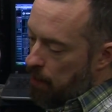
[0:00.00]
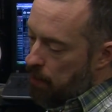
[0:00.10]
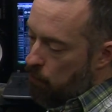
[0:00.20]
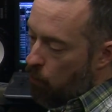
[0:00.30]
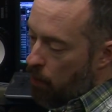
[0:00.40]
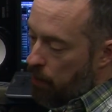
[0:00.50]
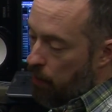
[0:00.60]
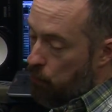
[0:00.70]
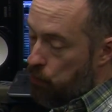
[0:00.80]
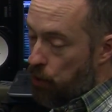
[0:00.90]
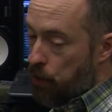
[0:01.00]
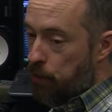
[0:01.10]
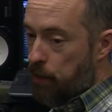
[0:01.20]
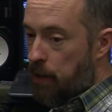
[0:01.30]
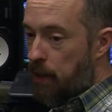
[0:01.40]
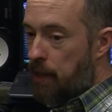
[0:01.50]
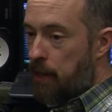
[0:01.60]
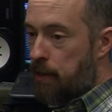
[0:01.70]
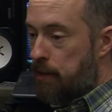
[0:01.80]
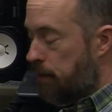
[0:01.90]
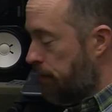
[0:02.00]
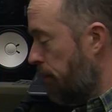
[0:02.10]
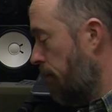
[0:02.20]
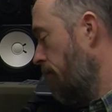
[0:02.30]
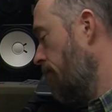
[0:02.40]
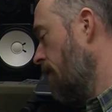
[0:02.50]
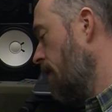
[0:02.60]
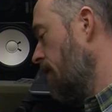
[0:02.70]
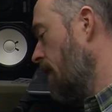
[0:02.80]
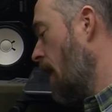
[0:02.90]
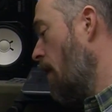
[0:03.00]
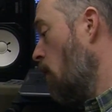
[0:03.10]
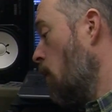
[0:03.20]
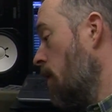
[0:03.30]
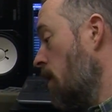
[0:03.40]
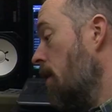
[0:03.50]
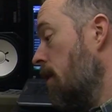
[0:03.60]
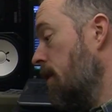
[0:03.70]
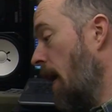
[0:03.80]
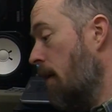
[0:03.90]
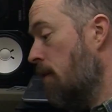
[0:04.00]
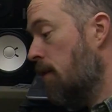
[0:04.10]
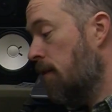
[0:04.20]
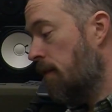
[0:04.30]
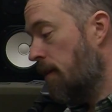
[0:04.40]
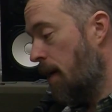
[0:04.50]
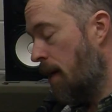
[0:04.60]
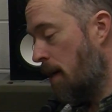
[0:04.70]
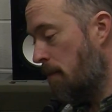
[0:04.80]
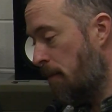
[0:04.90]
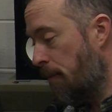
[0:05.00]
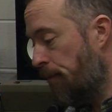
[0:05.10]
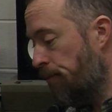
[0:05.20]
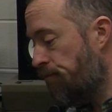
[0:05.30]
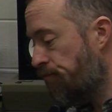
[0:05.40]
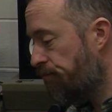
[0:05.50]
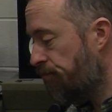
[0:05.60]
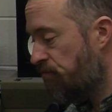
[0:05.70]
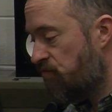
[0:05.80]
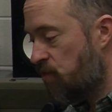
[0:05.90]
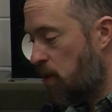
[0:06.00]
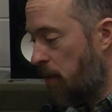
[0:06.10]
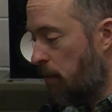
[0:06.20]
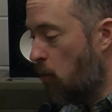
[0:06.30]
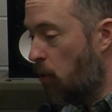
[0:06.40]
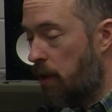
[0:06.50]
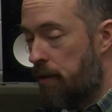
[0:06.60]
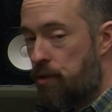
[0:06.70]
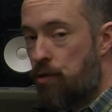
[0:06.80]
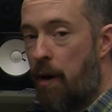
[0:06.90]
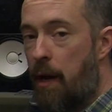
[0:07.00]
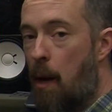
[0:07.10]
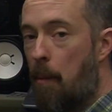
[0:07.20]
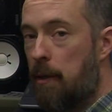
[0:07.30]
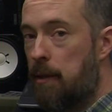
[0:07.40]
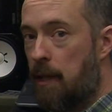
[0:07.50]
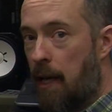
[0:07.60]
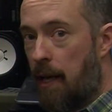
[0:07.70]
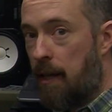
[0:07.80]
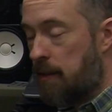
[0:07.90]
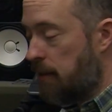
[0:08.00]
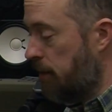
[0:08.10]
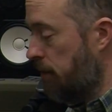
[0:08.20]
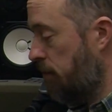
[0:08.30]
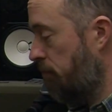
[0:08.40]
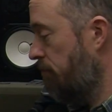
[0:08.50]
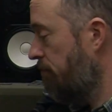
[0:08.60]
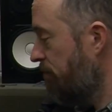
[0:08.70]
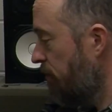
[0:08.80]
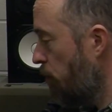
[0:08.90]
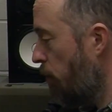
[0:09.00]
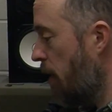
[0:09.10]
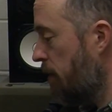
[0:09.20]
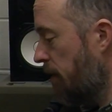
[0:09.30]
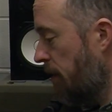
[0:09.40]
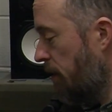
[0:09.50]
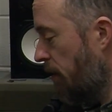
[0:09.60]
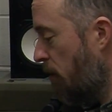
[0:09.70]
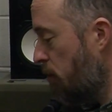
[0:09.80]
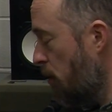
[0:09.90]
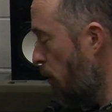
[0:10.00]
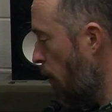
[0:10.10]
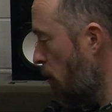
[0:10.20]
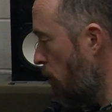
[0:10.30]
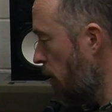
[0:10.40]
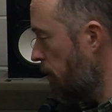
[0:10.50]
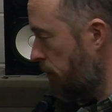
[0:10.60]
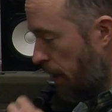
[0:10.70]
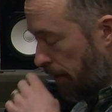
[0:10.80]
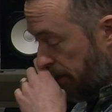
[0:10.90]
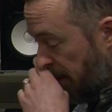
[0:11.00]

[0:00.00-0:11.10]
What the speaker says: What you could do is layer it with another sound, something more kind of straight up, and create a whole new hybrid of sound.